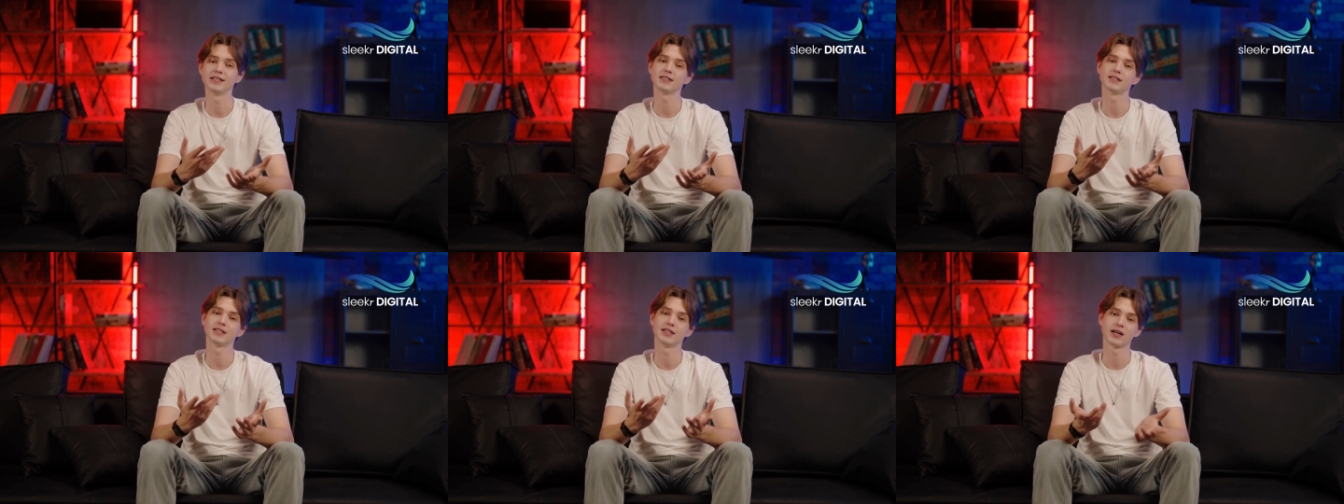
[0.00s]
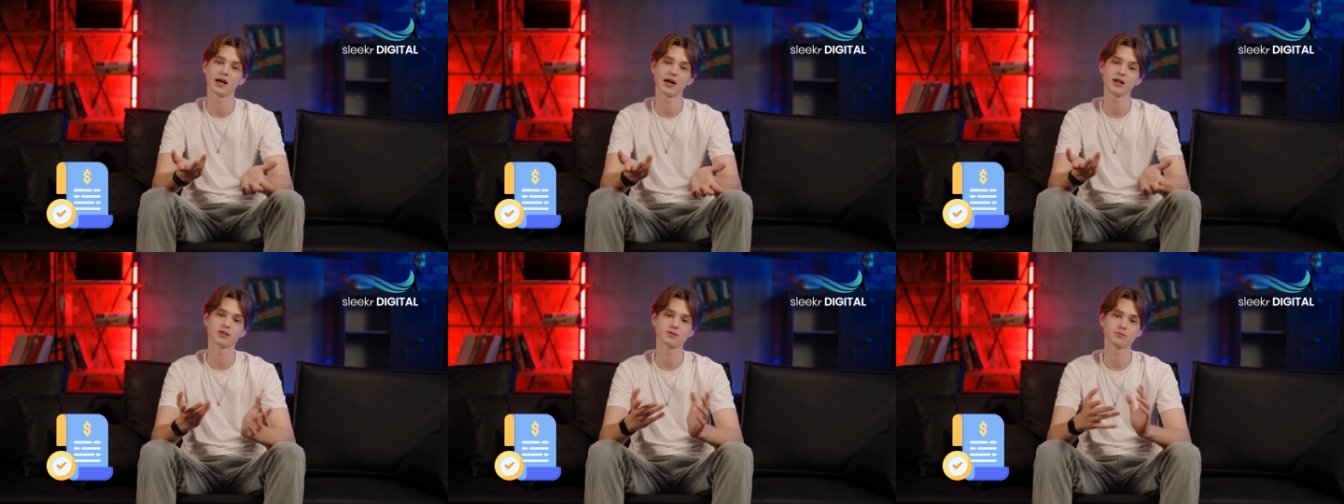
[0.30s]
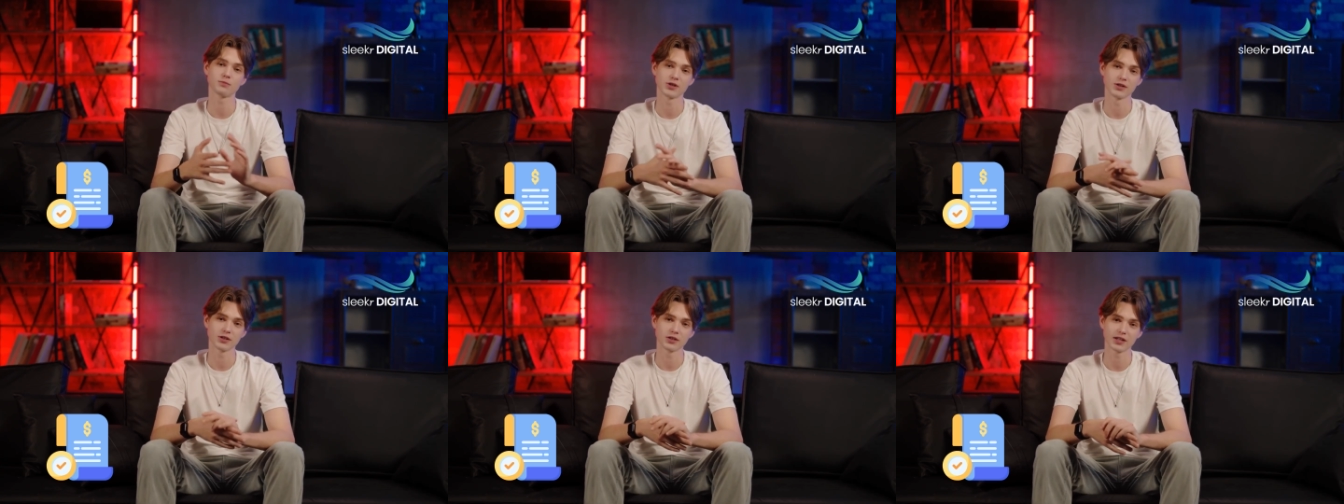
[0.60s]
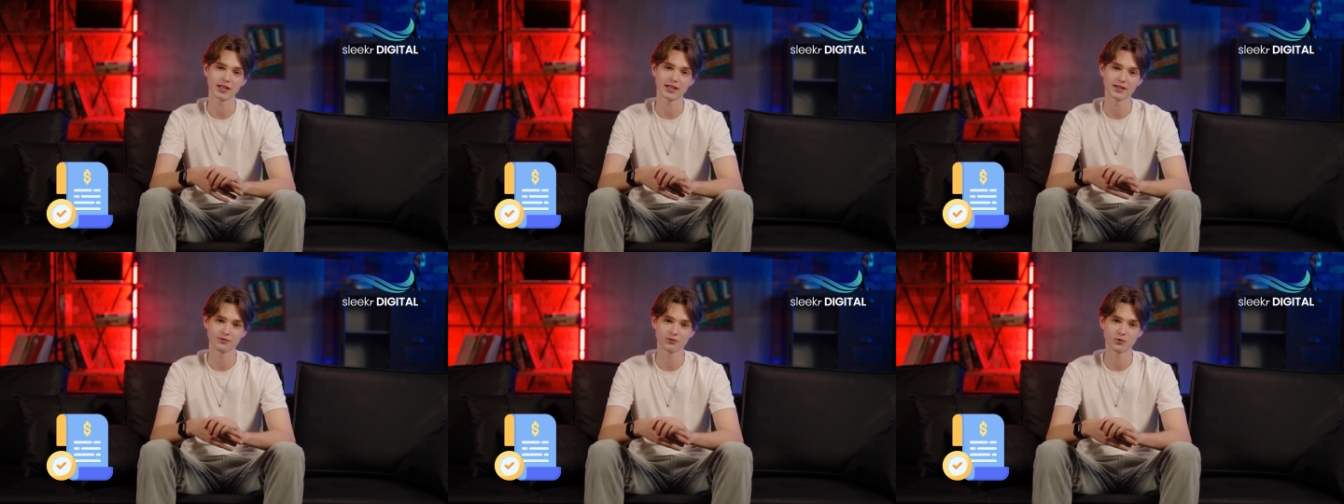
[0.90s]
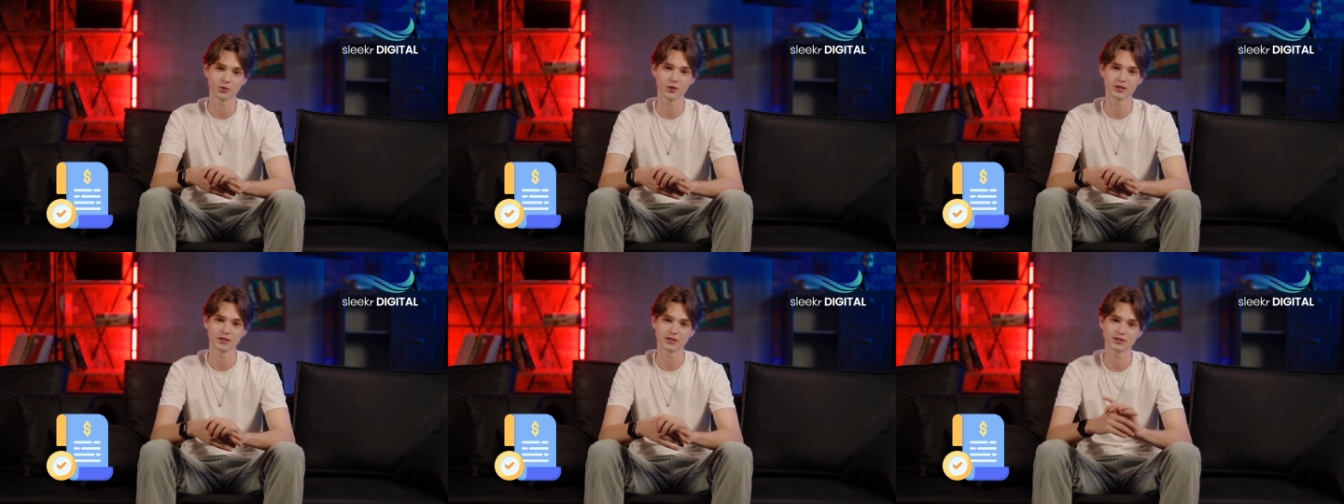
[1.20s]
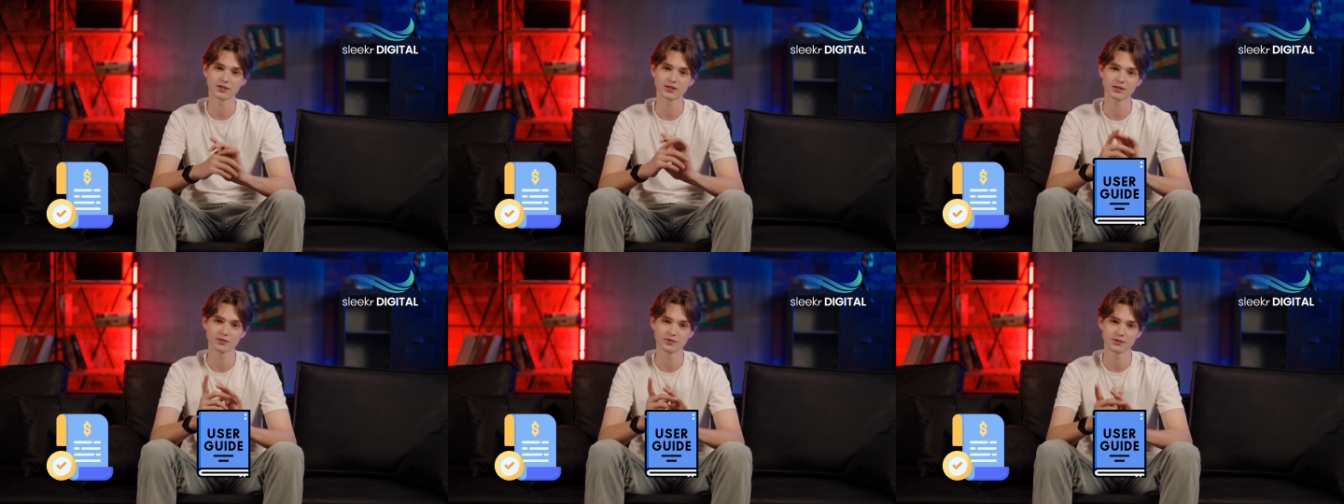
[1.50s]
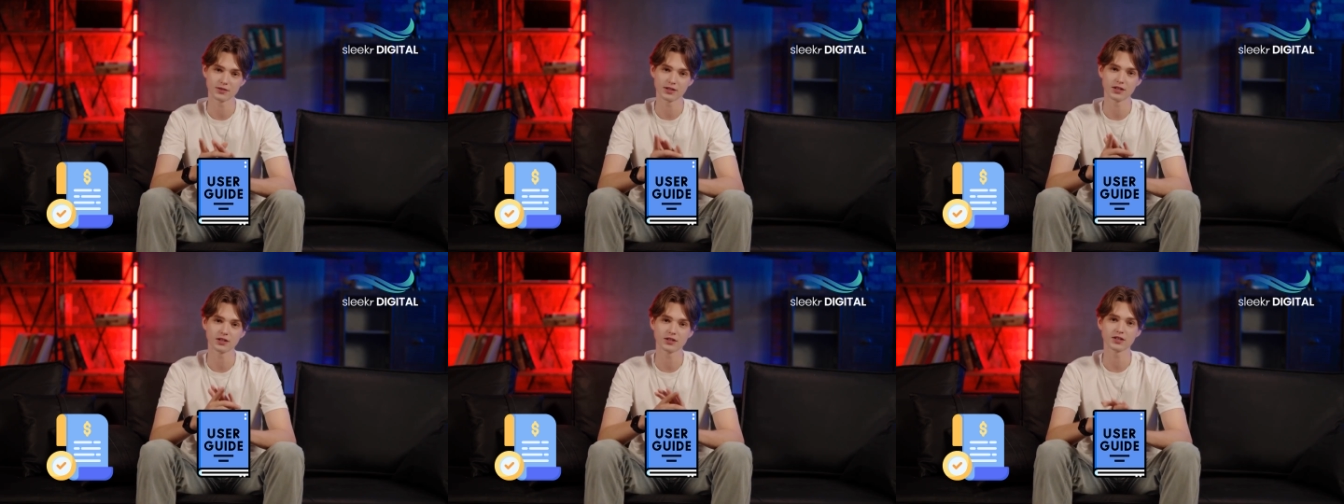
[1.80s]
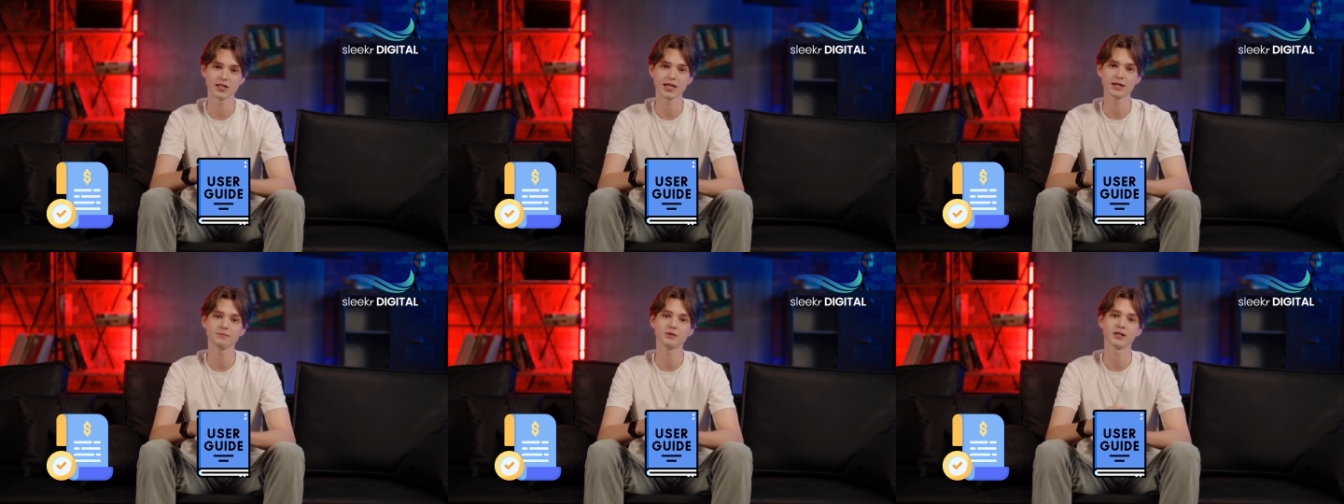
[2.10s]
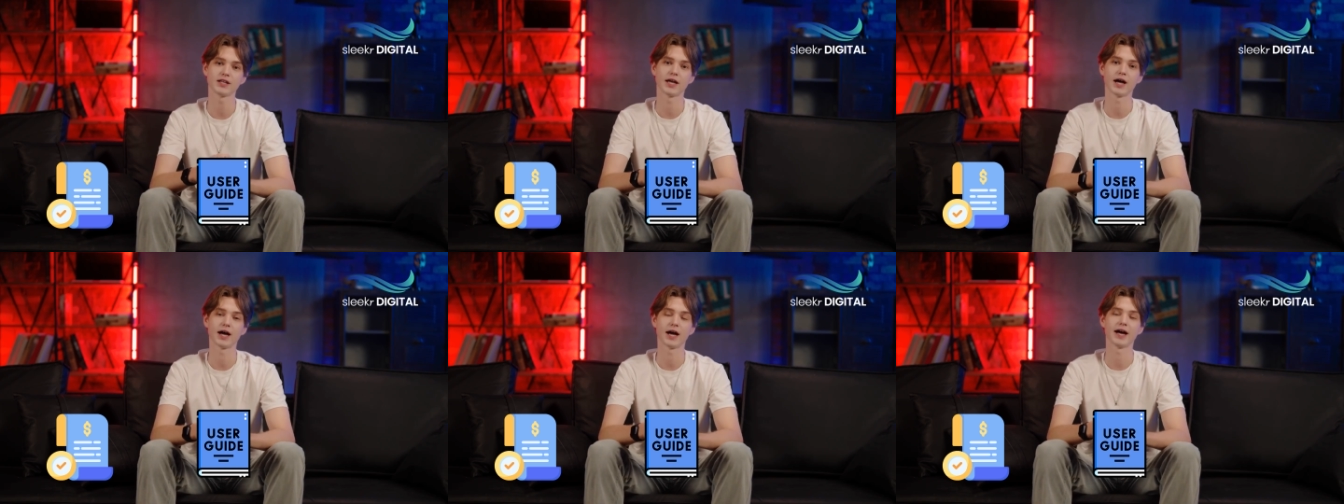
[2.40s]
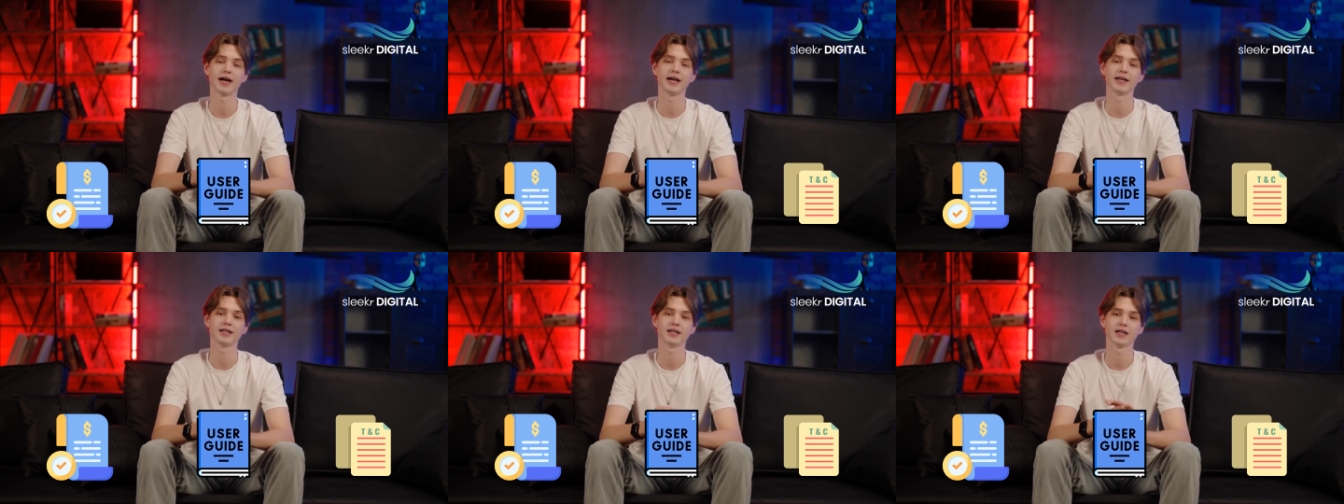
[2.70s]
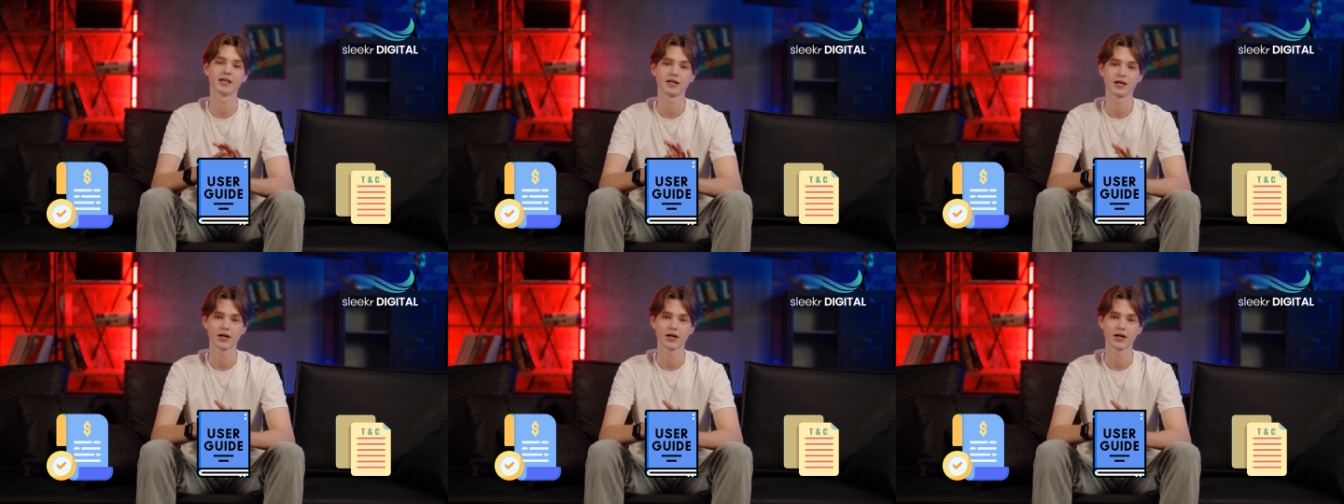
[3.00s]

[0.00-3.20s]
to send a customer their invoice, the assembly guide,